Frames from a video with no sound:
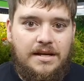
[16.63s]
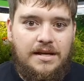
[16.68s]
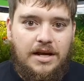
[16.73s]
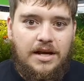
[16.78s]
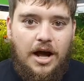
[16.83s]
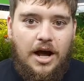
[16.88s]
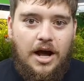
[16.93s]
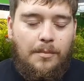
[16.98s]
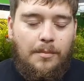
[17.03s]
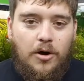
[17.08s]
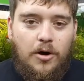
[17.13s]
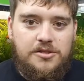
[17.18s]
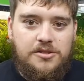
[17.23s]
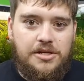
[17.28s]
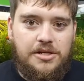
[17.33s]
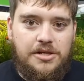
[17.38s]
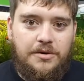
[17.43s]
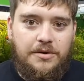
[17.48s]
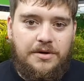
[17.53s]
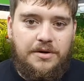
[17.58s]
I'm
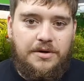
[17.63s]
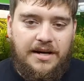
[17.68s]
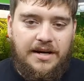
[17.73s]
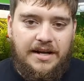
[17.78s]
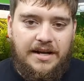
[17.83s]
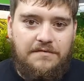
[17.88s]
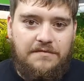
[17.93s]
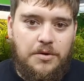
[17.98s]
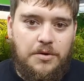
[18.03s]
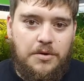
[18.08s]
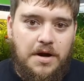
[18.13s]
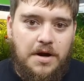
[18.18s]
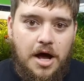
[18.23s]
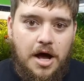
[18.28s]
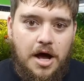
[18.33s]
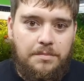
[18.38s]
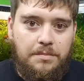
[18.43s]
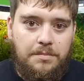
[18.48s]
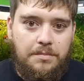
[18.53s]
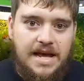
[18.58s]
also going to give you an
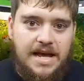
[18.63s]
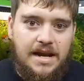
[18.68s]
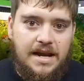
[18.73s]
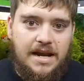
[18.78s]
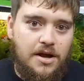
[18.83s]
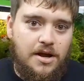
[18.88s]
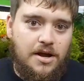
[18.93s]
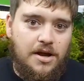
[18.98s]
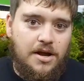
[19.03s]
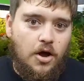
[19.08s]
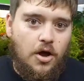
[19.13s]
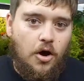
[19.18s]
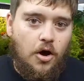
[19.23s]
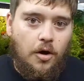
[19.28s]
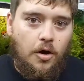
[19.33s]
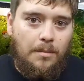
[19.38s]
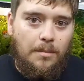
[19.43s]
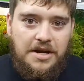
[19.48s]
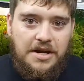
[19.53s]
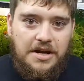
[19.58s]
update on
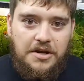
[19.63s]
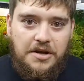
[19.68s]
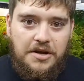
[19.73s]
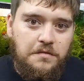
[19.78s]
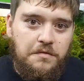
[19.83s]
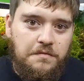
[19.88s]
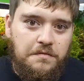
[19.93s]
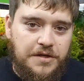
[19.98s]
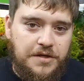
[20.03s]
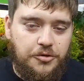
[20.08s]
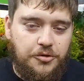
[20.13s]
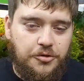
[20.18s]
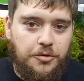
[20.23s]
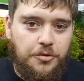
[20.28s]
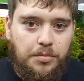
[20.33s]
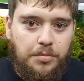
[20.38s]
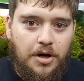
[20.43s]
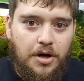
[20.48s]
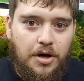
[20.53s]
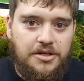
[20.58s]
my new fish room
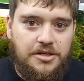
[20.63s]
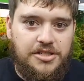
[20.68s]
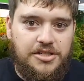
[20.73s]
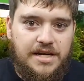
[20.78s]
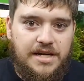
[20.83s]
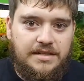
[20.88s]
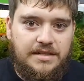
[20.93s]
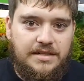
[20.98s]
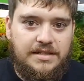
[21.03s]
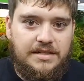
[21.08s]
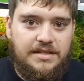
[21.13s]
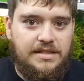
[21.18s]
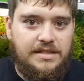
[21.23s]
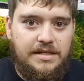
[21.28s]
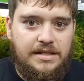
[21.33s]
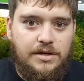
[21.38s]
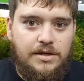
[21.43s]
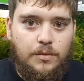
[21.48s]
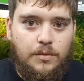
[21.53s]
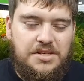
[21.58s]
project,
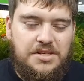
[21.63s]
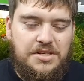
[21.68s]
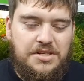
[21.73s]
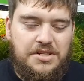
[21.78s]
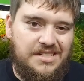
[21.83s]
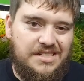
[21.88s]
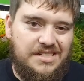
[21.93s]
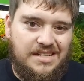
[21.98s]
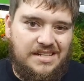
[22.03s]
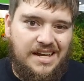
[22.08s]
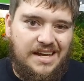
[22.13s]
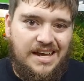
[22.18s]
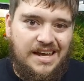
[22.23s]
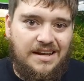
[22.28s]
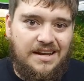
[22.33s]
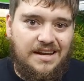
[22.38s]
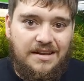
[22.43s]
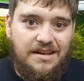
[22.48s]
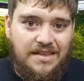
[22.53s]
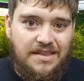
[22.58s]
which is
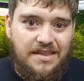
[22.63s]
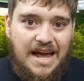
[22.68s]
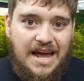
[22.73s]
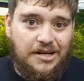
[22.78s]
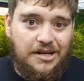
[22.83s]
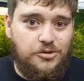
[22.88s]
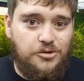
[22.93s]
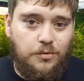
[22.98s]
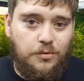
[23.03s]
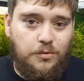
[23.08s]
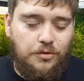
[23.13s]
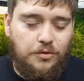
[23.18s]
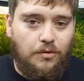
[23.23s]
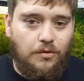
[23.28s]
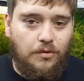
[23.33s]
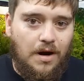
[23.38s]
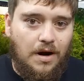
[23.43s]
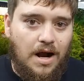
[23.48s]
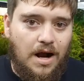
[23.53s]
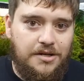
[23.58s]
in the actual
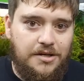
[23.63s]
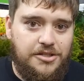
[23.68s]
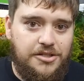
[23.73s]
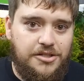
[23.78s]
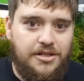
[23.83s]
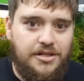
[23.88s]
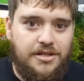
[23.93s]
garage.